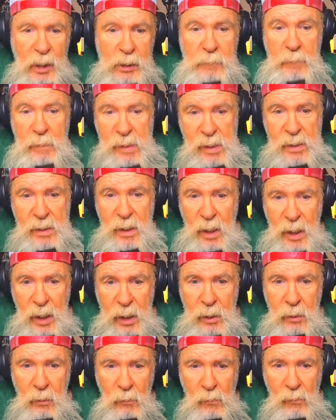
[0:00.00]
being a
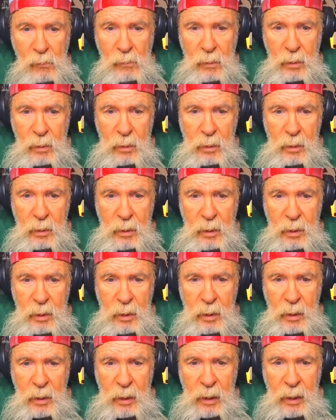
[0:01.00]
heel,
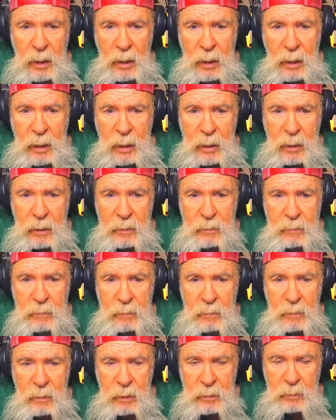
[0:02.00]
and
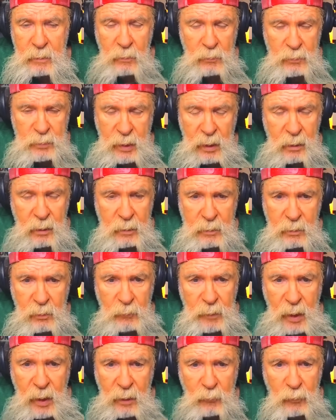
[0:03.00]
he knows how to do
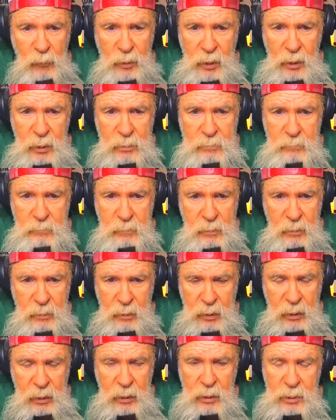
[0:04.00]
that when he's in
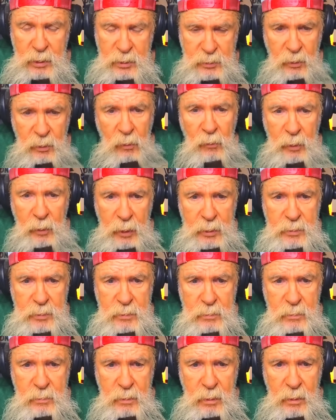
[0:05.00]
his
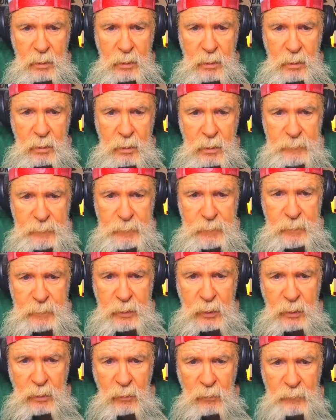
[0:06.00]
30s.
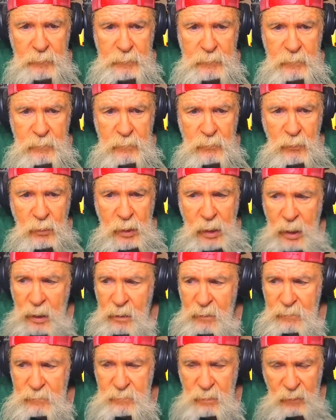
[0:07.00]
You know, we had
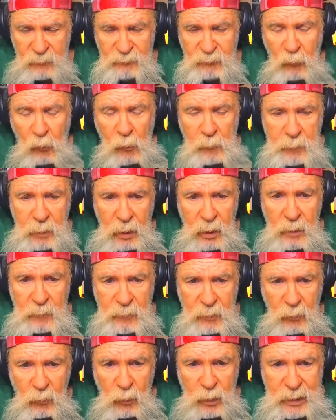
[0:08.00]
a formula
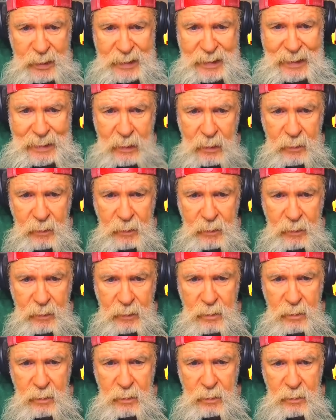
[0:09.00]
that we did.
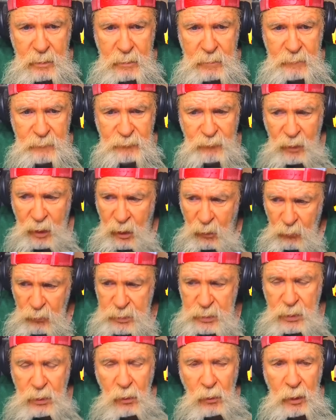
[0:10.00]
Flair
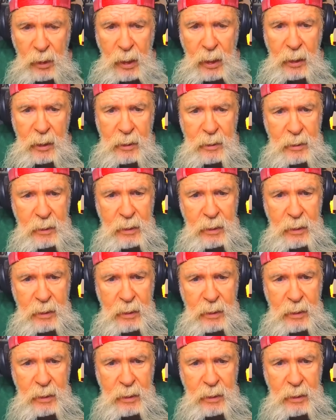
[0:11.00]
was good at it.